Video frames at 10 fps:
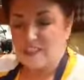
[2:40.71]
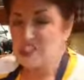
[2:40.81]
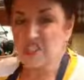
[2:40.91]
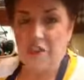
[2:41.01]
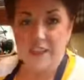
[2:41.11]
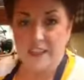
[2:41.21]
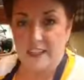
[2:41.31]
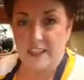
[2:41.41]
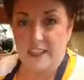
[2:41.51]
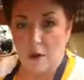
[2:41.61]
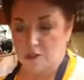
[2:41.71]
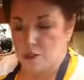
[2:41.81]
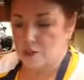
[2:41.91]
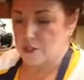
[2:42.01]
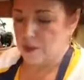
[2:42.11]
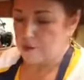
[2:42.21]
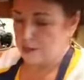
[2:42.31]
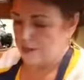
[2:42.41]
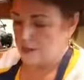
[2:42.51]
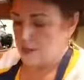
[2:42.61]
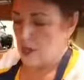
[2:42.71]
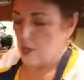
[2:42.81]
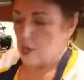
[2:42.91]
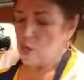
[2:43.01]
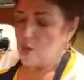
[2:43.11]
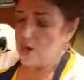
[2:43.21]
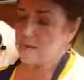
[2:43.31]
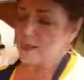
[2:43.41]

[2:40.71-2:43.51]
Just throw it in the dishwasher or soak it. You want to